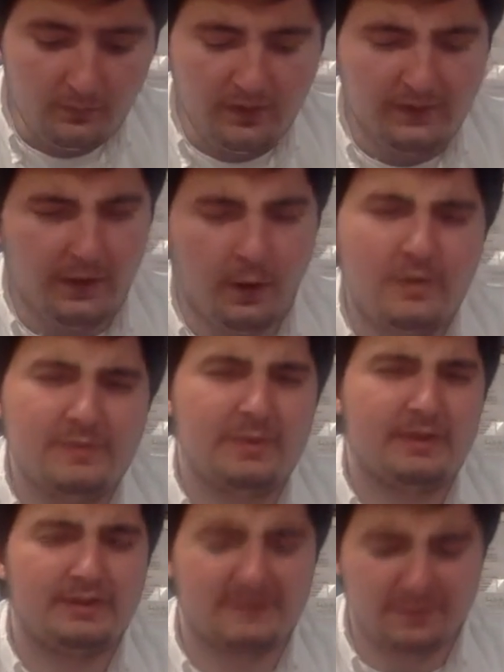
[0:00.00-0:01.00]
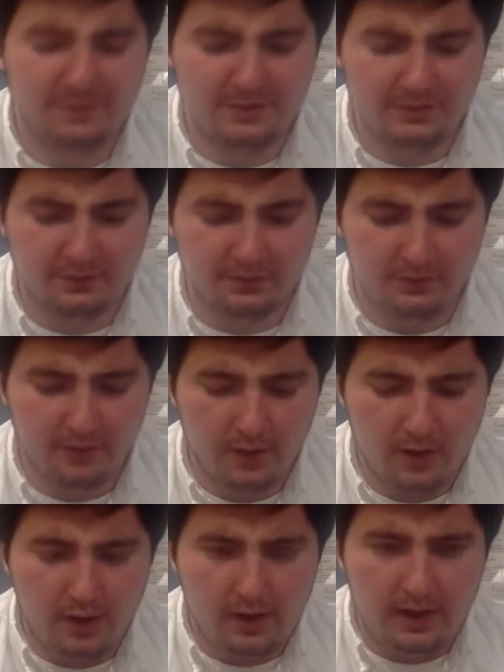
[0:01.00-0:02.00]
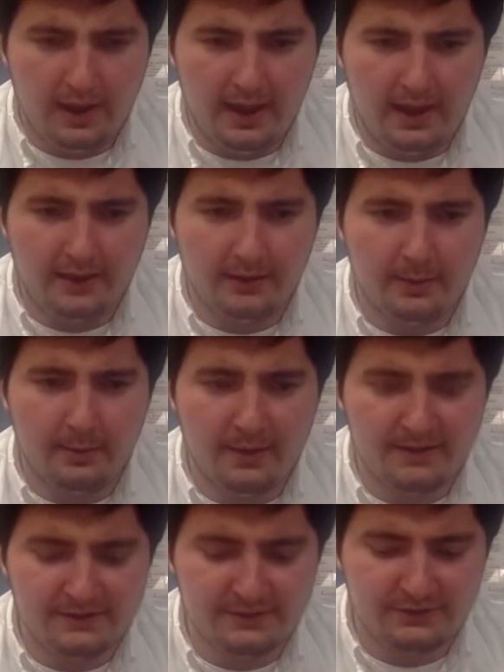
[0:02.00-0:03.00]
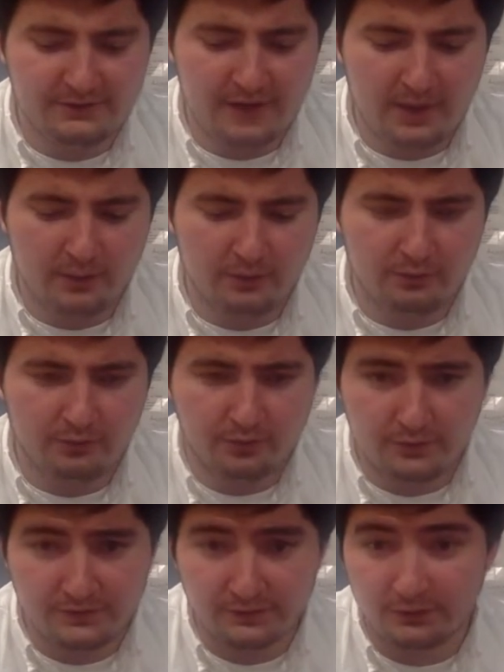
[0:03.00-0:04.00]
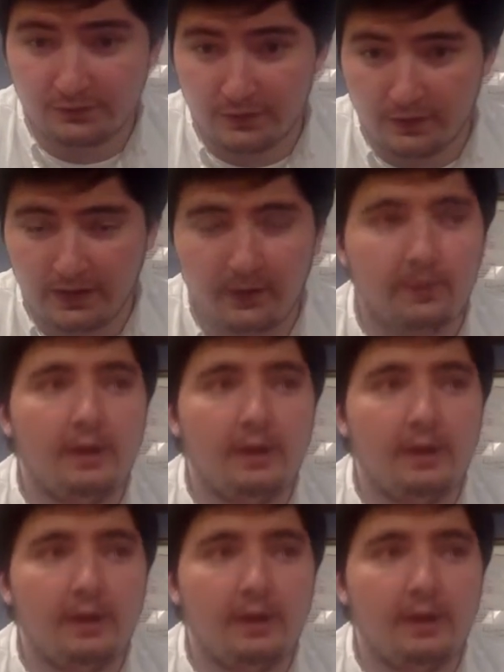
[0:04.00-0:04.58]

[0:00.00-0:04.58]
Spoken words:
they always picked a speaker and a message that would produce a good turnout.